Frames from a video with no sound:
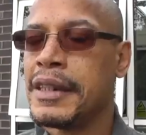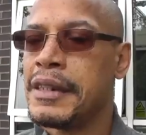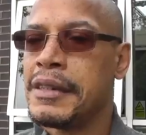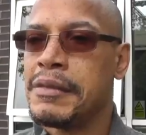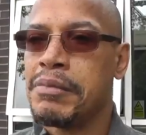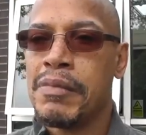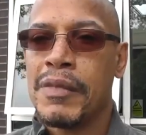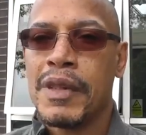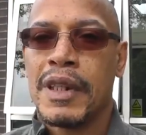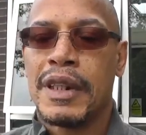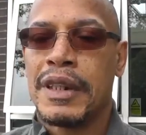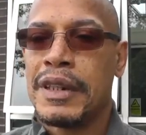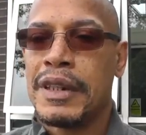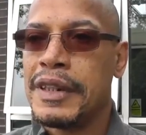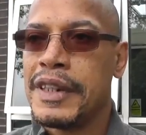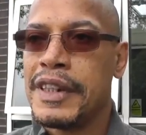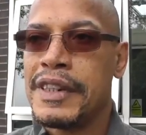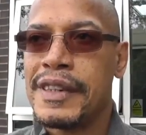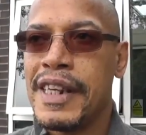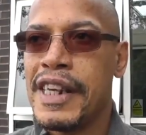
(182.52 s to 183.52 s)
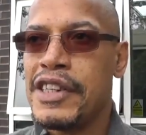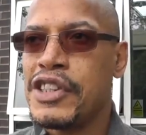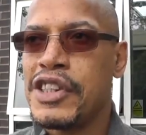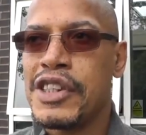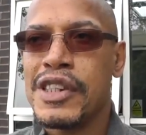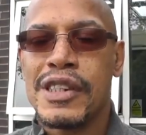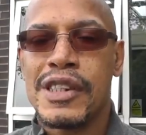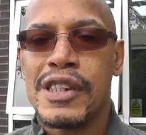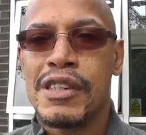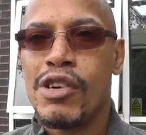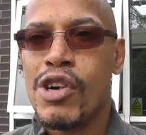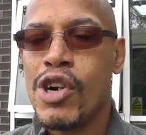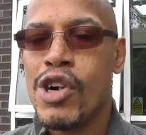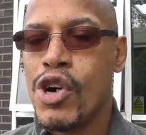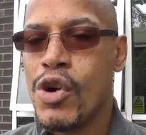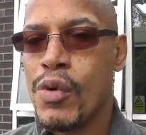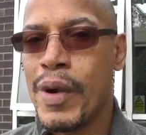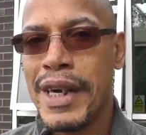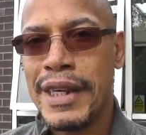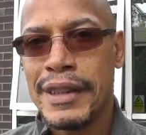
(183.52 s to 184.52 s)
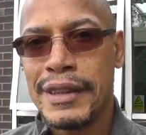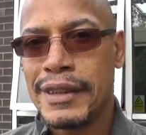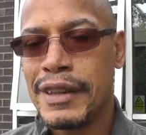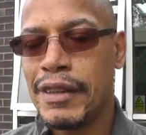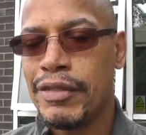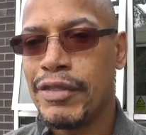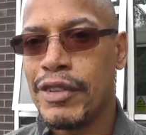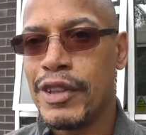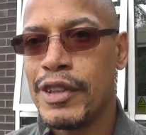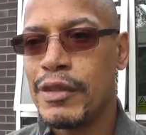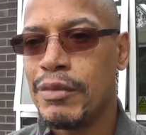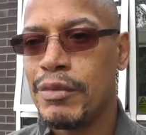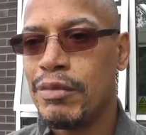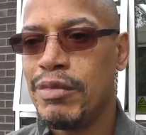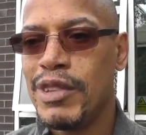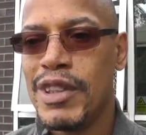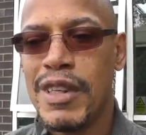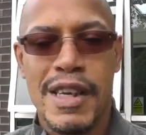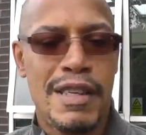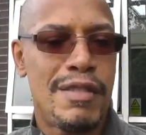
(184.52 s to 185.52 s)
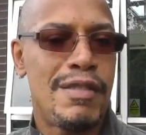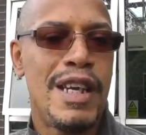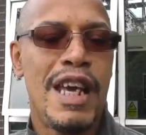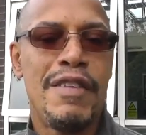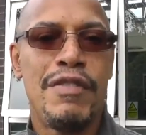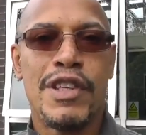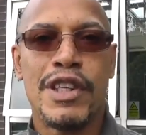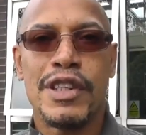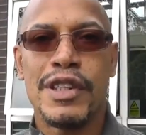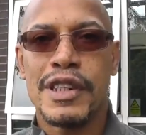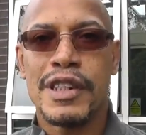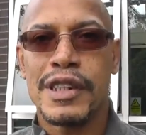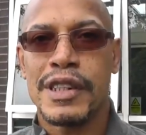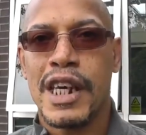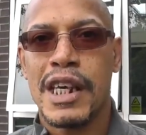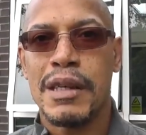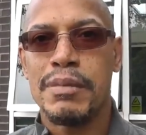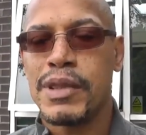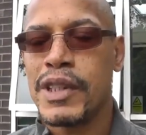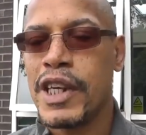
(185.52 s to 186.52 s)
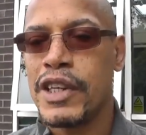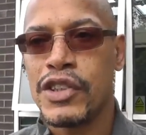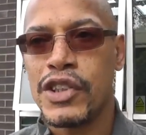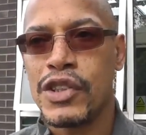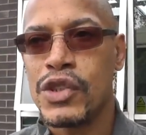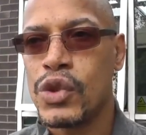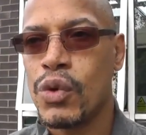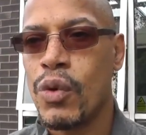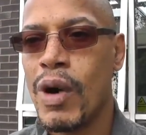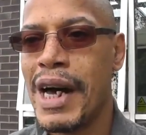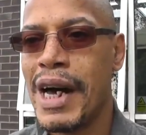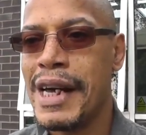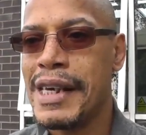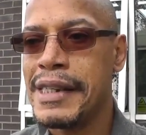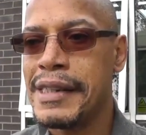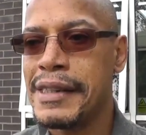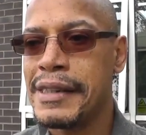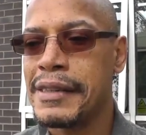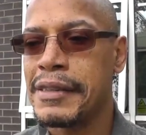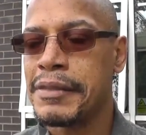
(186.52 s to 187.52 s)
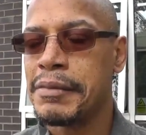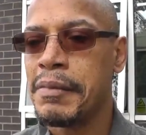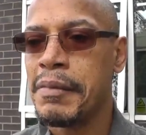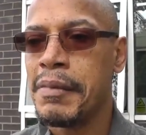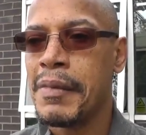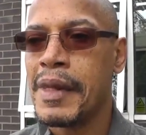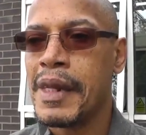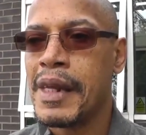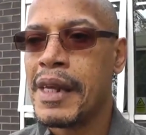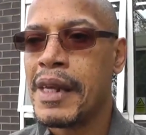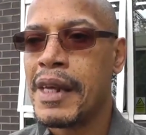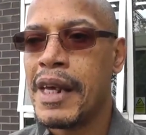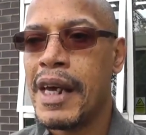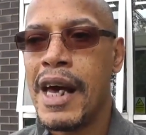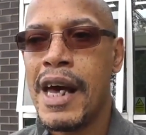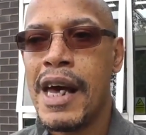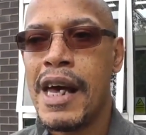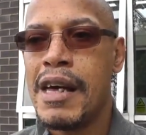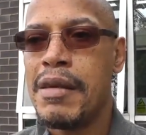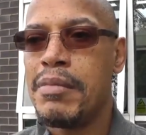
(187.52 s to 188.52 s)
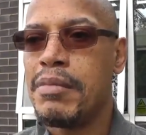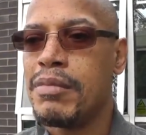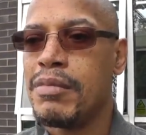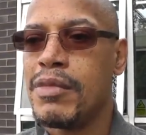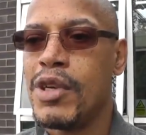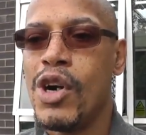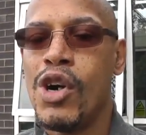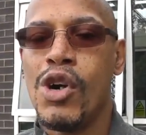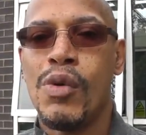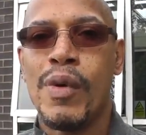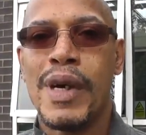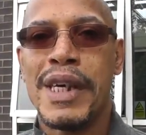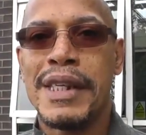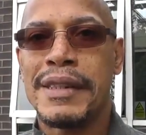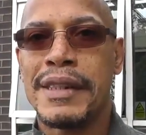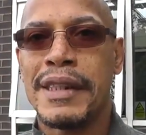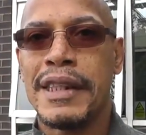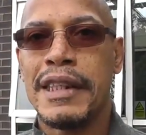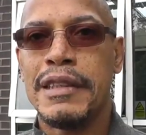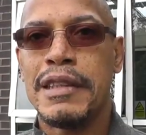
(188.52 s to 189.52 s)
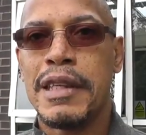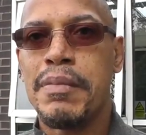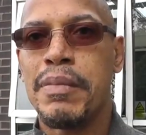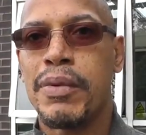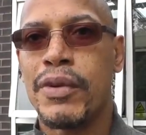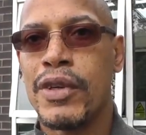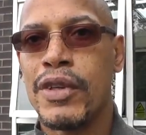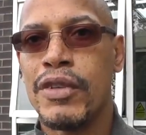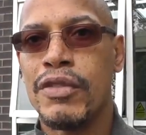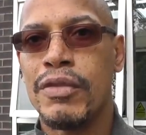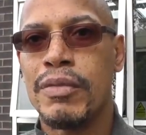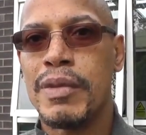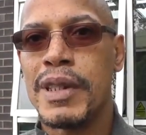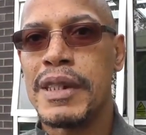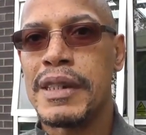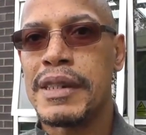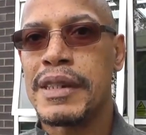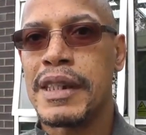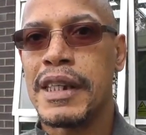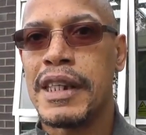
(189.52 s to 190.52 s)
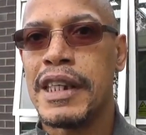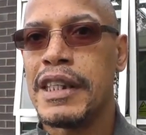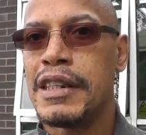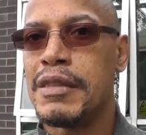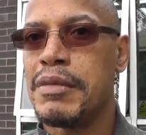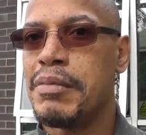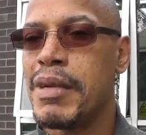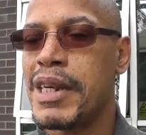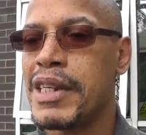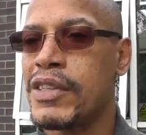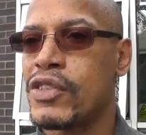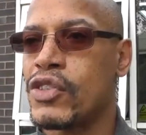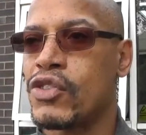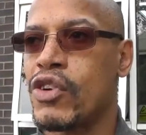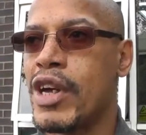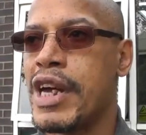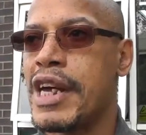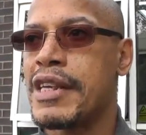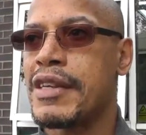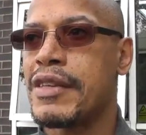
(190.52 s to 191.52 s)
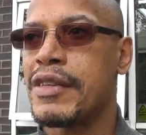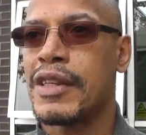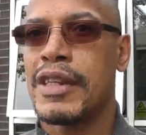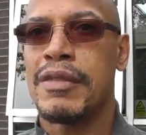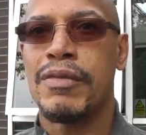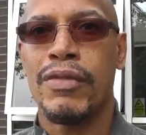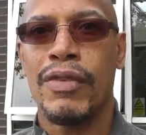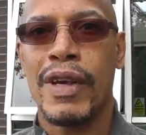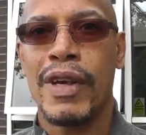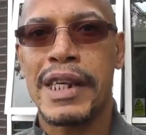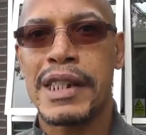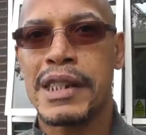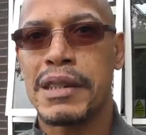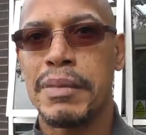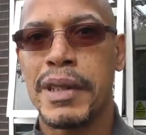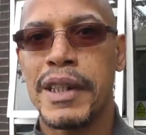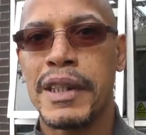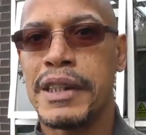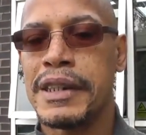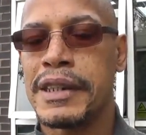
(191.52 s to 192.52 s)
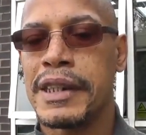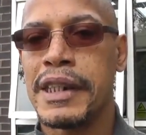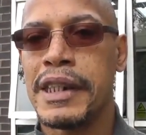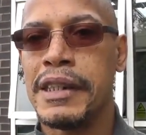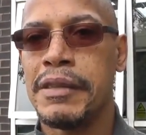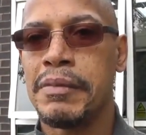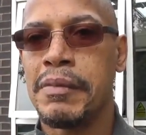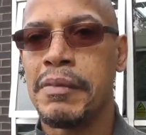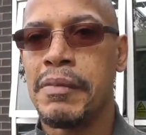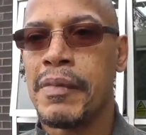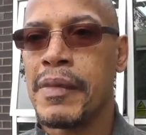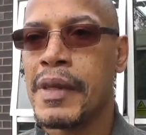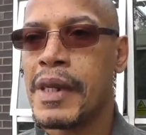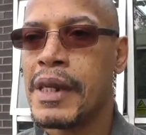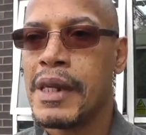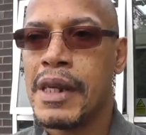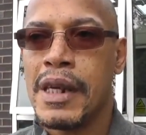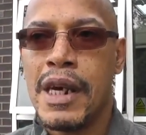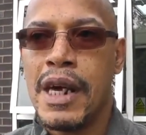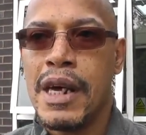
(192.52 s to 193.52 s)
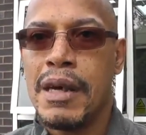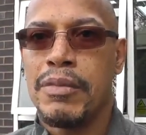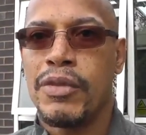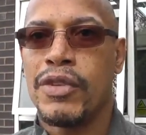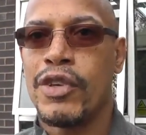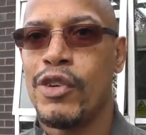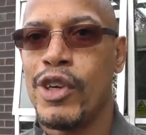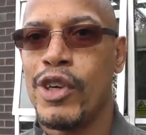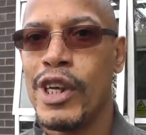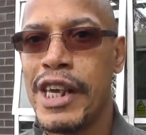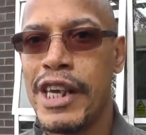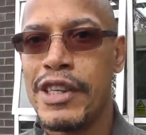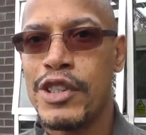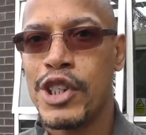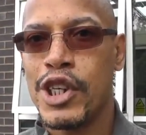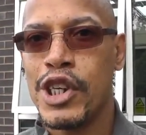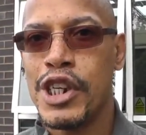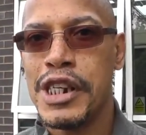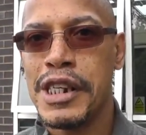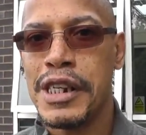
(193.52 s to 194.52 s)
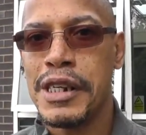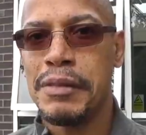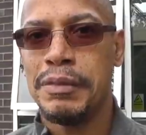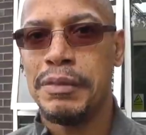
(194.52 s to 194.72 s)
The sessions are always different, never done the same session twice. Always seeing improvement in my strength and flexibility. I'm thoroughly enjoying